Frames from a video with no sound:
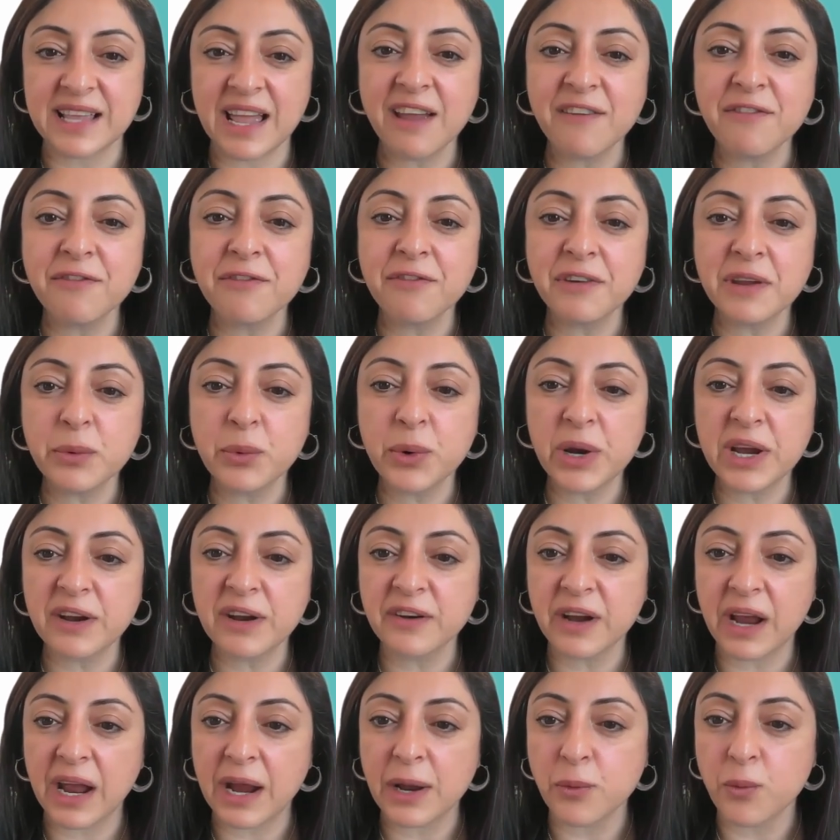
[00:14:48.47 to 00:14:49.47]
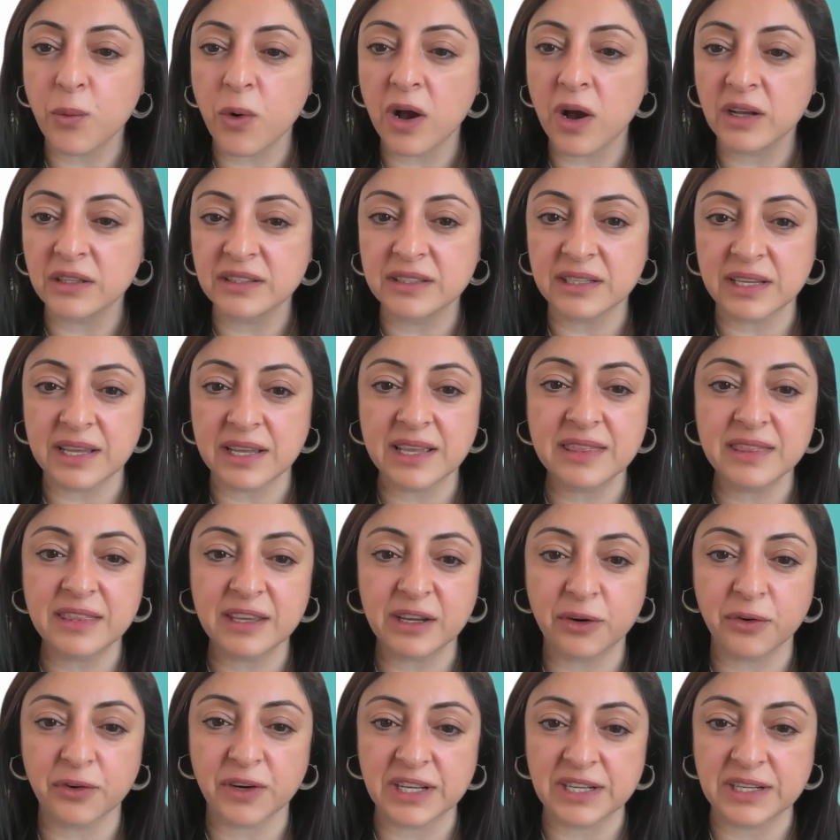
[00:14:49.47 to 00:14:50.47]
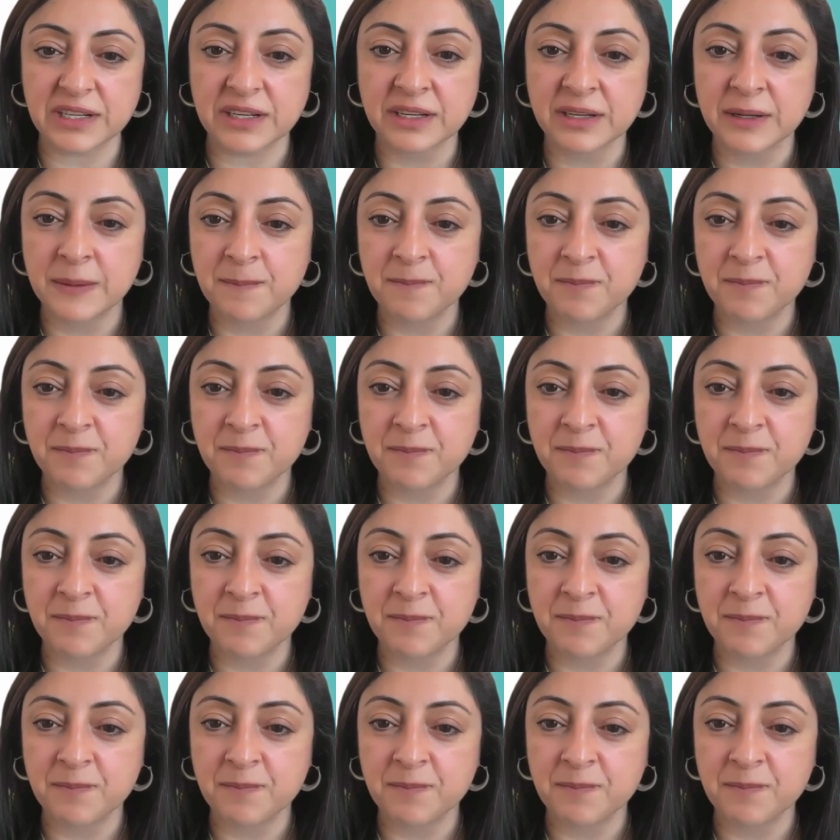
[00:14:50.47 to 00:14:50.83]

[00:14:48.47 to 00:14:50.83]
everywhere I want in the grid.